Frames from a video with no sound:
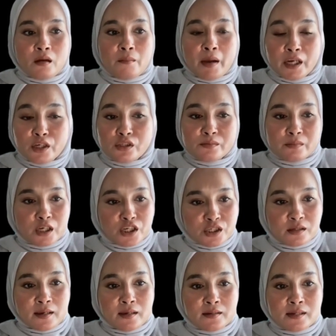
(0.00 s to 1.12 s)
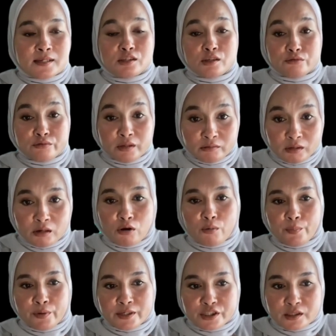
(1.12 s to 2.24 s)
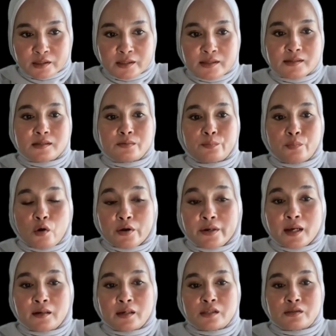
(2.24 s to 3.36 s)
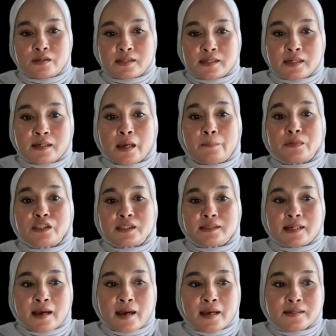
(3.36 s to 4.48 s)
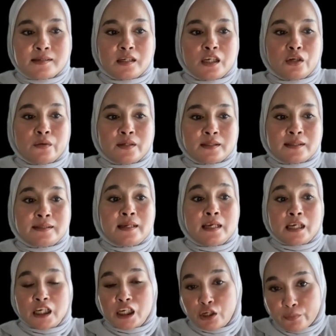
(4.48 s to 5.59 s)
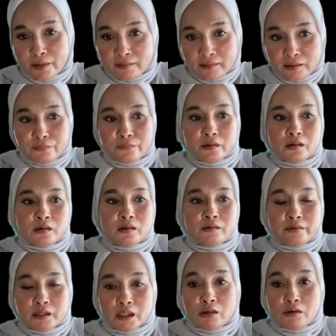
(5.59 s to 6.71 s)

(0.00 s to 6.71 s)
Minus Malaysia engage in retail operations, product and sourcing and merchandise, innovative retail